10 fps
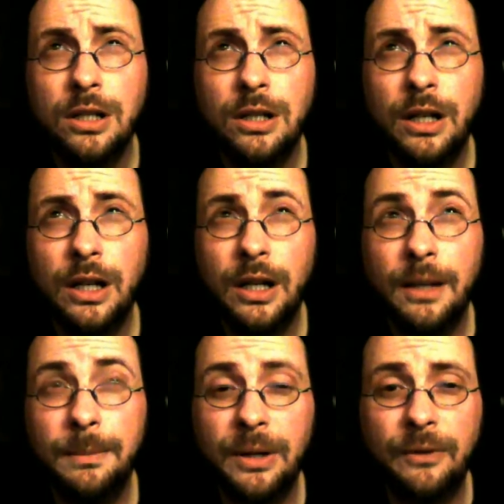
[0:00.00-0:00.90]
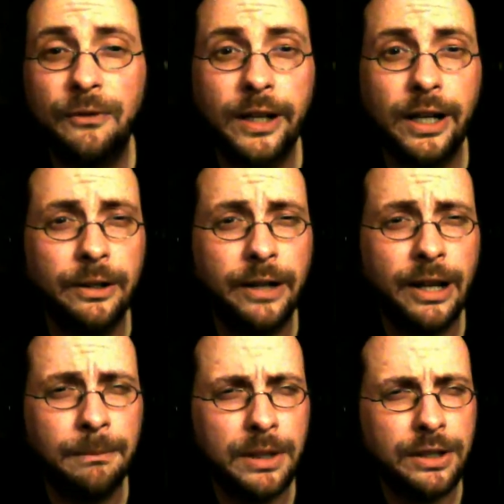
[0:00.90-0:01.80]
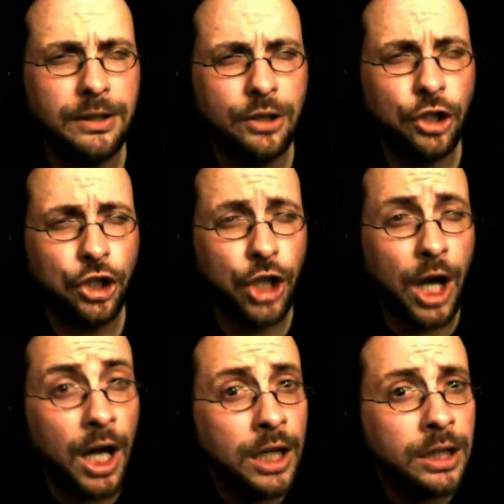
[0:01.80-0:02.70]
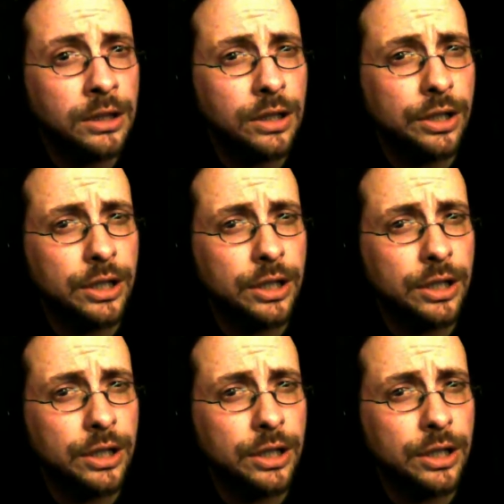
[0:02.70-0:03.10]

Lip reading: I'm going to forget her name, but Jean?